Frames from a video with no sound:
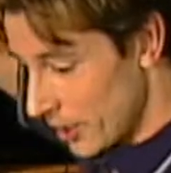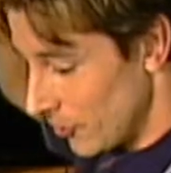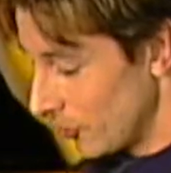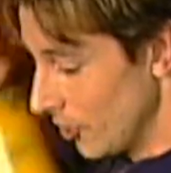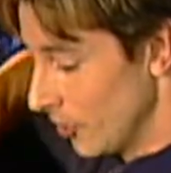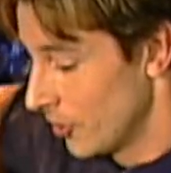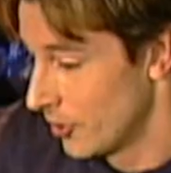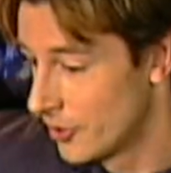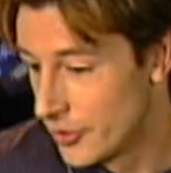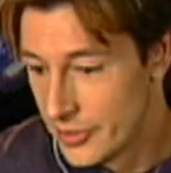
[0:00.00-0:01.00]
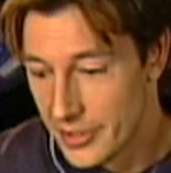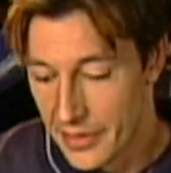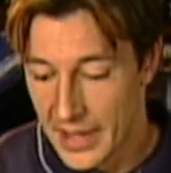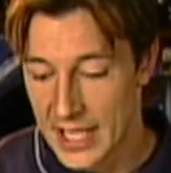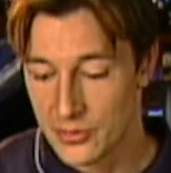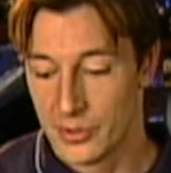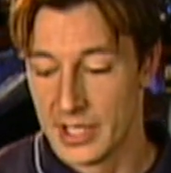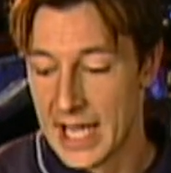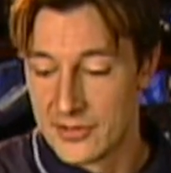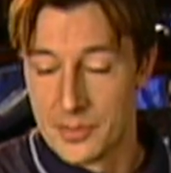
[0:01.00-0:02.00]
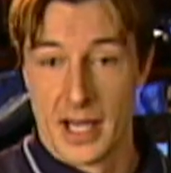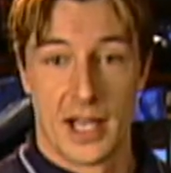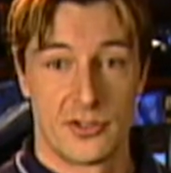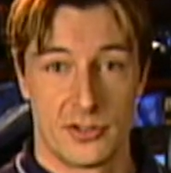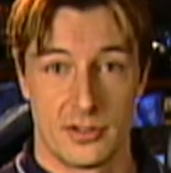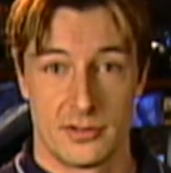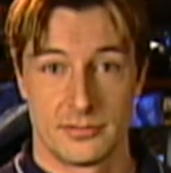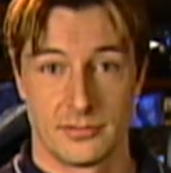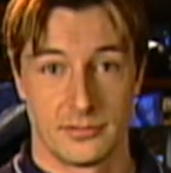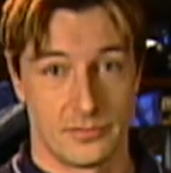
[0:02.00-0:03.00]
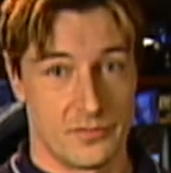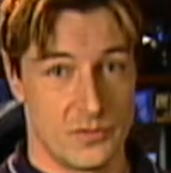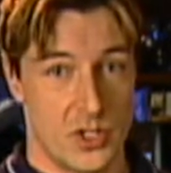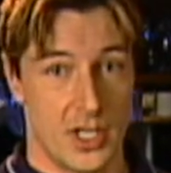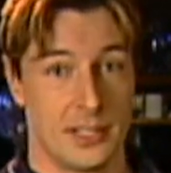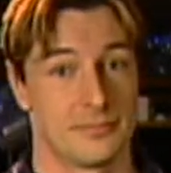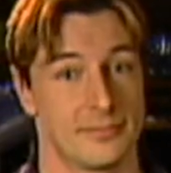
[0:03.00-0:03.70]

you do, that's what you have to master. Okay?